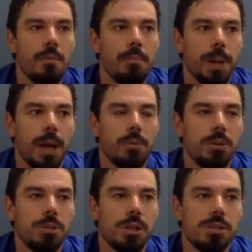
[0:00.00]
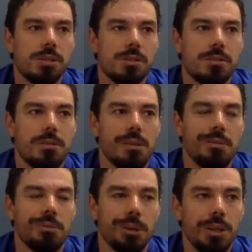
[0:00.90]
But I would just
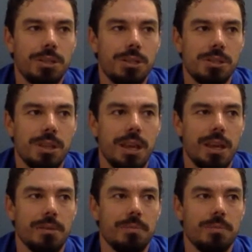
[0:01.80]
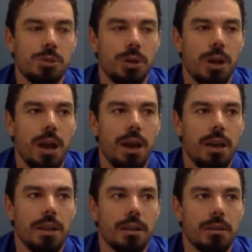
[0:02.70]
really just say
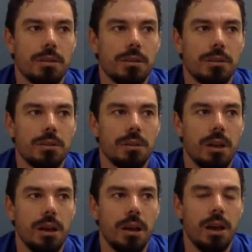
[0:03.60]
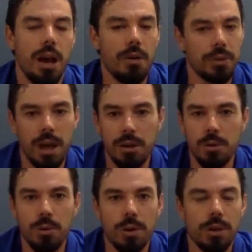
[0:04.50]
try
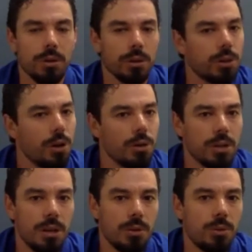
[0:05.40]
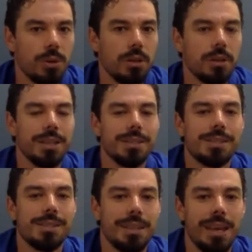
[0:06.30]
avocado oil or coconut oil
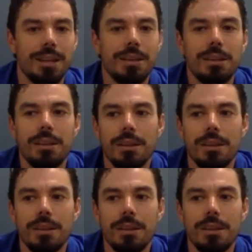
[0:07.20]
instead.